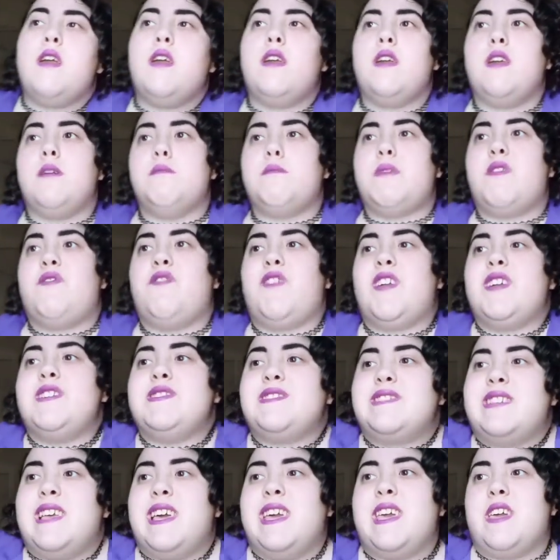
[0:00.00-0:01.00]
And my
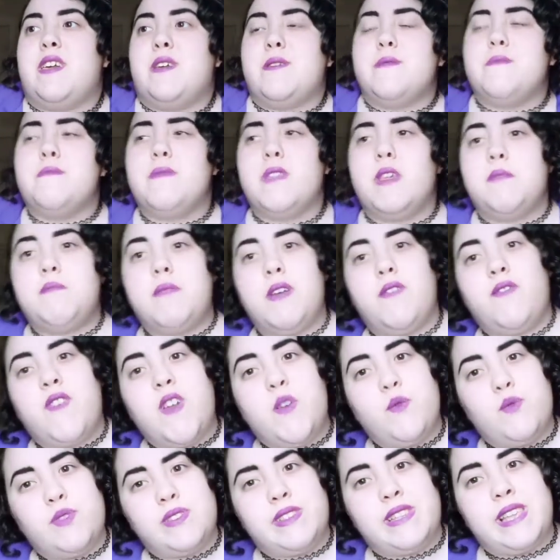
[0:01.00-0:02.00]
friend
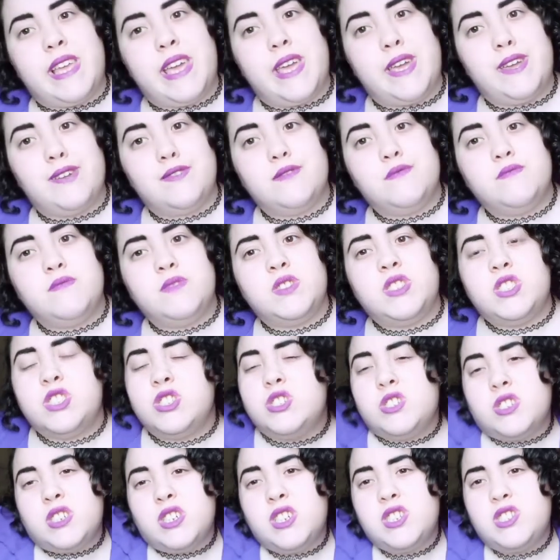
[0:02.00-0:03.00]
was like,
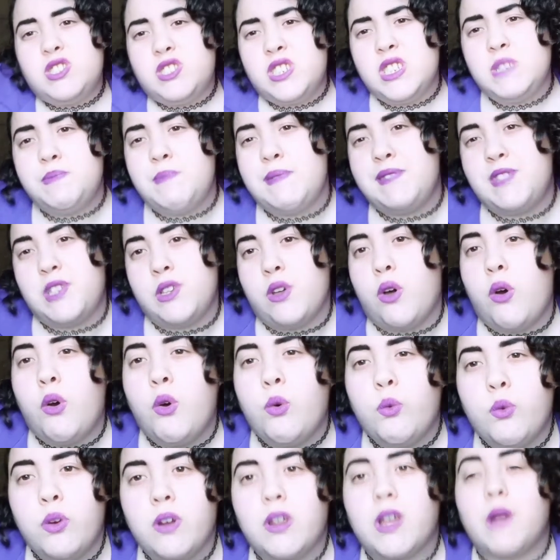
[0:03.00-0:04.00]
it's just missing
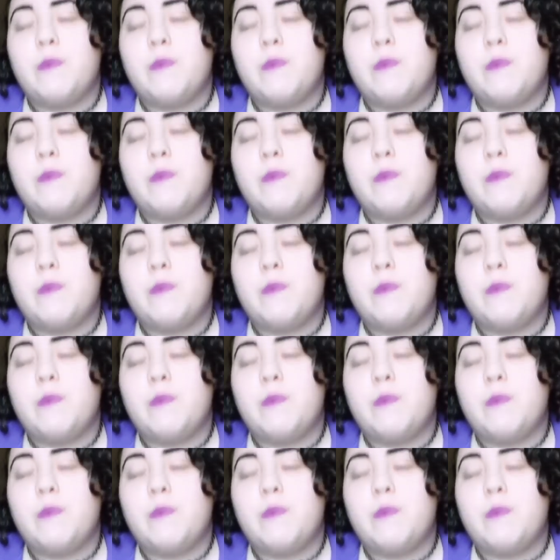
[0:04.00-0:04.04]
homework.